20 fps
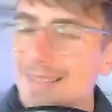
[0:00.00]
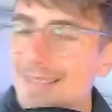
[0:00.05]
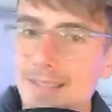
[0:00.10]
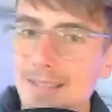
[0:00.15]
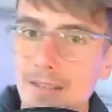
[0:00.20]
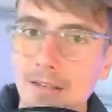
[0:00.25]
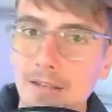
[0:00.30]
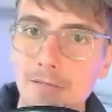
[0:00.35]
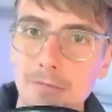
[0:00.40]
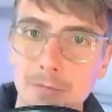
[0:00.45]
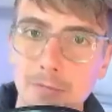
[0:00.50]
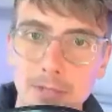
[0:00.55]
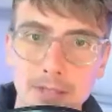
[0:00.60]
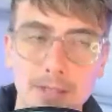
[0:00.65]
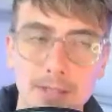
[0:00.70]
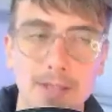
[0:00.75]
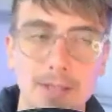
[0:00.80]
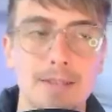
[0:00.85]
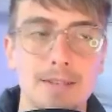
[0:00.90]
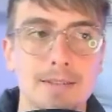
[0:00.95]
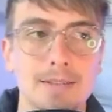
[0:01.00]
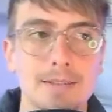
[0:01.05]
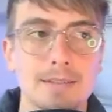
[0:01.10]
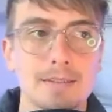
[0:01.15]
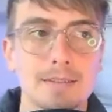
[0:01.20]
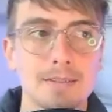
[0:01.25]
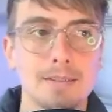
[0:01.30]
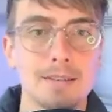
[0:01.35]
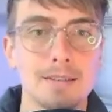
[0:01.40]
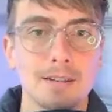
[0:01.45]
thing I've realized
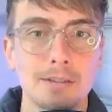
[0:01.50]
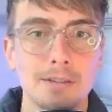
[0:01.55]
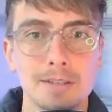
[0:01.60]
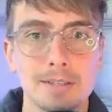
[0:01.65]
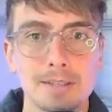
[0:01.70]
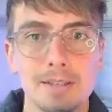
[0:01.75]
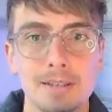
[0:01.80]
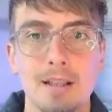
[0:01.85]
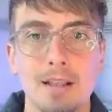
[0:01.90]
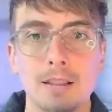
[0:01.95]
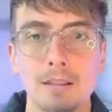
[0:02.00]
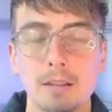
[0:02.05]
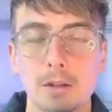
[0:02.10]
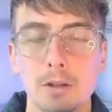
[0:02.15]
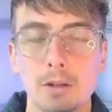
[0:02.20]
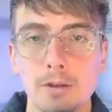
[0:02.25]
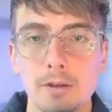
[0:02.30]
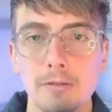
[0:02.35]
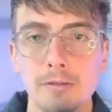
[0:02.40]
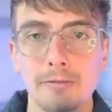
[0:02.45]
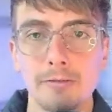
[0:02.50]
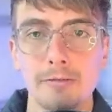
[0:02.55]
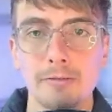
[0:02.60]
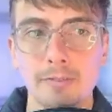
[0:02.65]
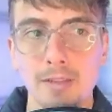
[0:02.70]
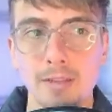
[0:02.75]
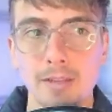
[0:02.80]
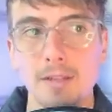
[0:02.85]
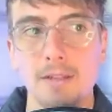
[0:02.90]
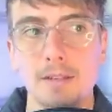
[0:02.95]
is there is a lot of
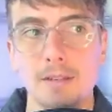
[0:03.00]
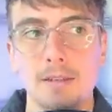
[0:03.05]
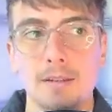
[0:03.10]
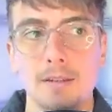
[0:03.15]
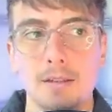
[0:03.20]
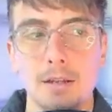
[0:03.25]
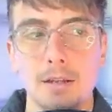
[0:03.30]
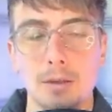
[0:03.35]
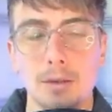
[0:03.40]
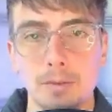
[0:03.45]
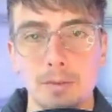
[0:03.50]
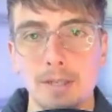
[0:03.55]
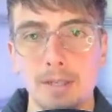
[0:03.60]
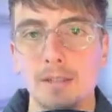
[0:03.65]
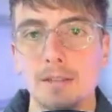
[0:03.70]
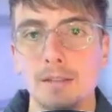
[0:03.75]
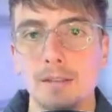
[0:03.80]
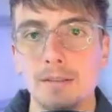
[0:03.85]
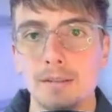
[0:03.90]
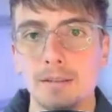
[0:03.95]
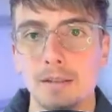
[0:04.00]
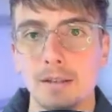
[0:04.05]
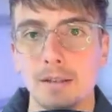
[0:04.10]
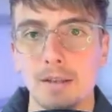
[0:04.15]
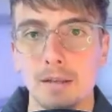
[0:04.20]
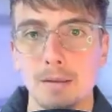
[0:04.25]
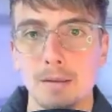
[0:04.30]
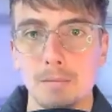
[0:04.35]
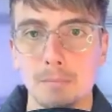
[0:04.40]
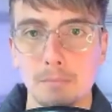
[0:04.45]
fear around
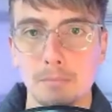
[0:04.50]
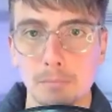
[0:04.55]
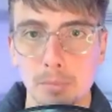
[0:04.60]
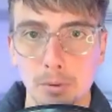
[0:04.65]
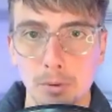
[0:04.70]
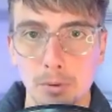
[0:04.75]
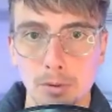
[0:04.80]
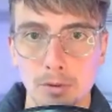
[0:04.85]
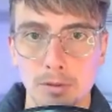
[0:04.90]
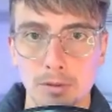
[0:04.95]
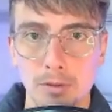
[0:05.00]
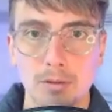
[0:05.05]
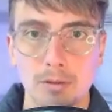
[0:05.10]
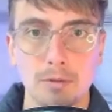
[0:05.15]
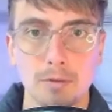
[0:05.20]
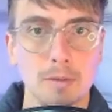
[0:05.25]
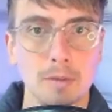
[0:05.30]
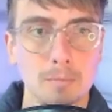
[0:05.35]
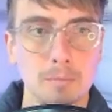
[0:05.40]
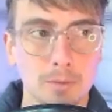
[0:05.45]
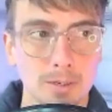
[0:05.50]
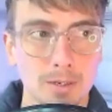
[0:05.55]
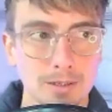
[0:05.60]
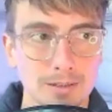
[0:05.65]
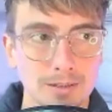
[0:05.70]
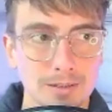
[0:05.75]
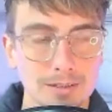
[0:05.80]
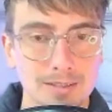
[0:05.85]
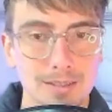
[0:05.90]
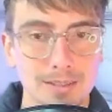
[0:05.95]
birth, around
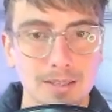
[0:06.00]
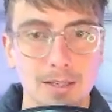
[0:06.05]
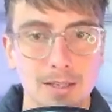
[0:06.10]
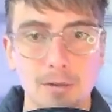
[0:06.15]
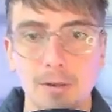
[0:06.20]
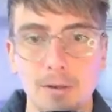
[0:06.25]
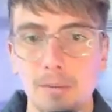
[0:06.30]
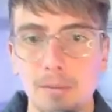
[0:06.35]
pregnancy, around